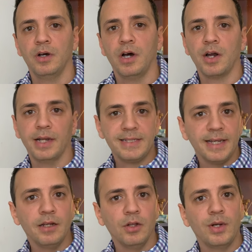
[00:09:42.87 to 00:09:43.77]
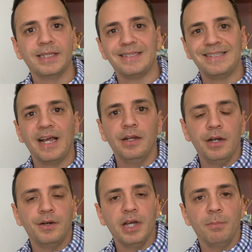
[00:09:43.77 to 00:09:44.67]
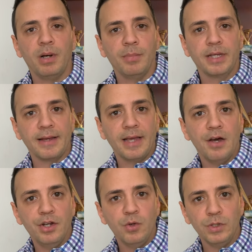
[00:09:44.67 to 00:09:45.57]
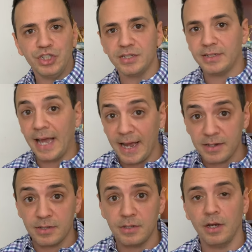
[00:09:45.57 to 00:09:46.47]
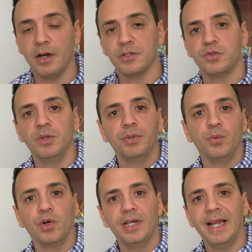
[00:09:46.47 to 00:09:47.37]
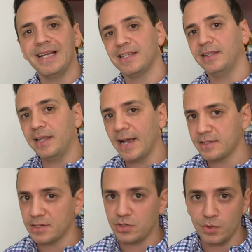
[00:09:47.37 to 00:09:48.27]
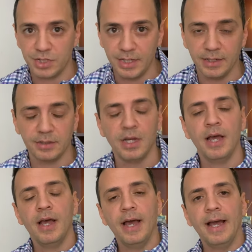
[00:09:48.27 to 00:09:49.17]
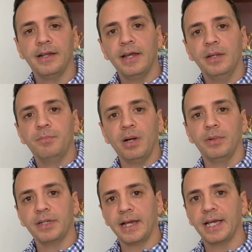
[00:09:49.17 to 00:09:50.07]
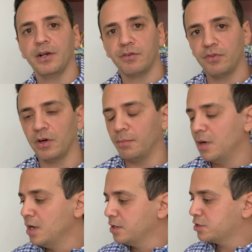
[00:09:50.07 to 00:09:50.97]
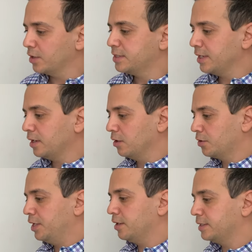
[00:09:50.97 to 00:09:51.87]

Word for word: All right, let's take a look at the second area in public accounting, which is tax. Uh, so you'll be working as a tax associate at a public accounting firm. So let's take a look here.